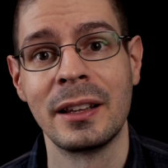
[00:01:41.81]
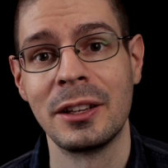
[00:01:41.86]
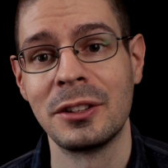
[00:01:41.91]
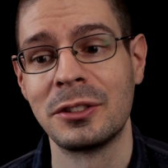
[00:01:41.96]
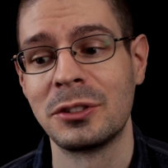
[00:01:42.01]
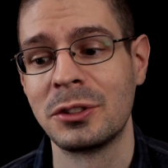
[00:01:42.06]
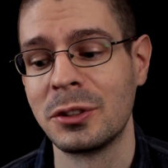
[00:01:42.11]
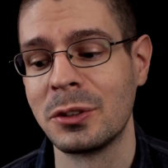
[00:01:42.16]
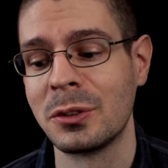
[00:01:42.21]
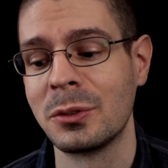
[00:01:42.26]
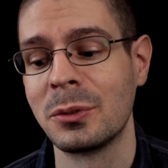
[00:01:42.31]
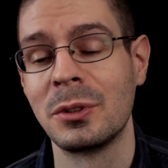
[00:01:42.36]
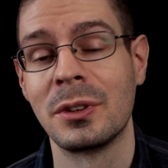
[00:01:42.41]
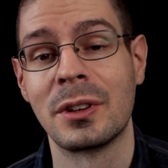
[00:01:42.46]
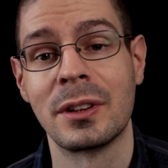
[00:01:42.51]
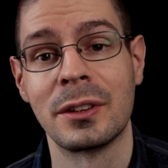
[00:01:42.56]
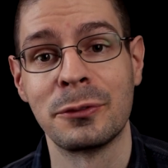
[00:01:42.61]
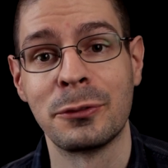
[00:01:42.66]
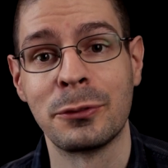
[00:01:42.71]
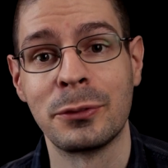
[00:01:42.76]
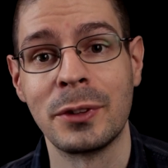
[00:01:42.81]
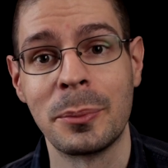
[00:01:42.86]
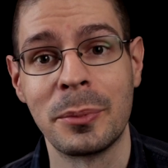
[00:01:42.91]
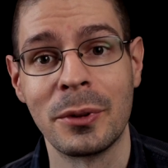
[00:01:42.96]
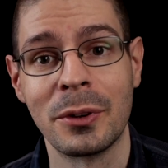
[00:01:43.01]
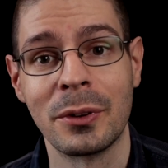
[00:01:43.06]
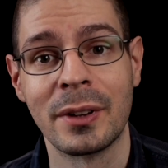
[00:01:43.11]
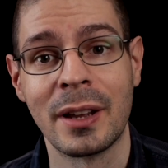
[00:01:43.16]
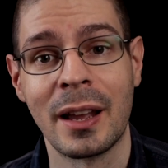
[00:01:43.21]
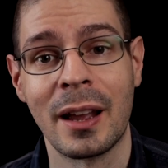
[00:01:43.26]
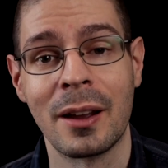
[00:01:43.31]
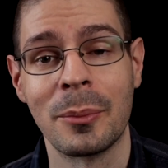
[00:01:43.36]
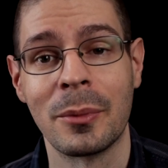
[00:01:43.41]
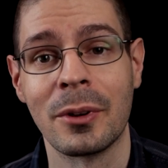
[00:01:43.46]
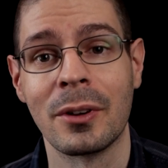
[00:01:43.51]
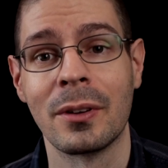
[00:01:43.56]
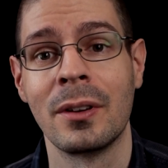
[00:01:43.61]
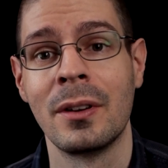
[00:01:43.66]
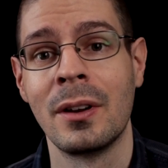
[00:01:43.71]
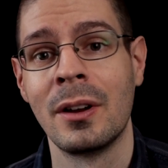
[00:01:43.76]
issue, you can flip your
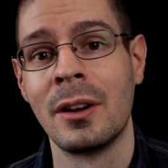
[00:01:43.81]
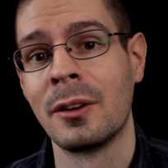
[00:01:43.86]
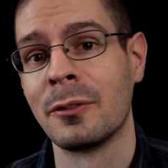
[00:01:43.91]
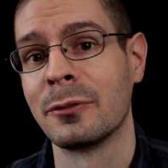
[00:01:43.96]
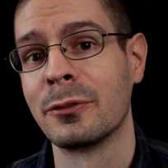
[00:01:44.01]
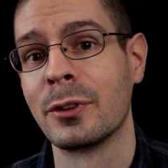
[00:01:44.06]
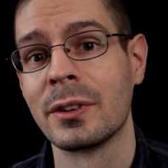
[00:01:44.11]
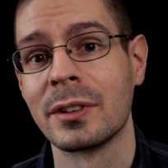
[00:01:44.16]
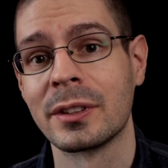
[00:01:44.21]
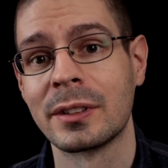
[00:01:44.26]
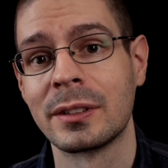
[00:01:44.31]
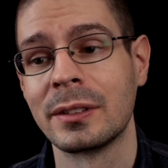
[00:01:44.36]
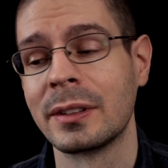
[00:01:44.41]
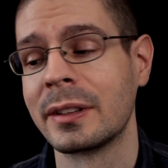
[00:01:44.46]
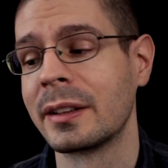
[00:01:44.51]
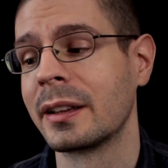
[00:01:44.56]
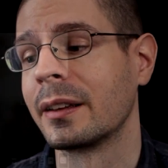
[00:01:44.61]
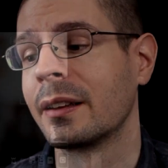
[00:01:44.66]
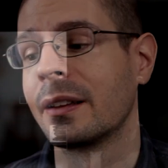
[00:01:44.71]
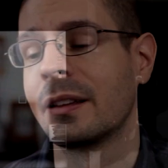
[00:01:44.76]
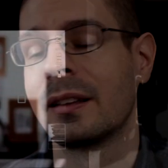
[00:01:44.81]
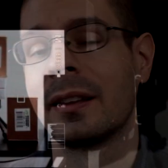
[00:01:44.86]
camera vertically,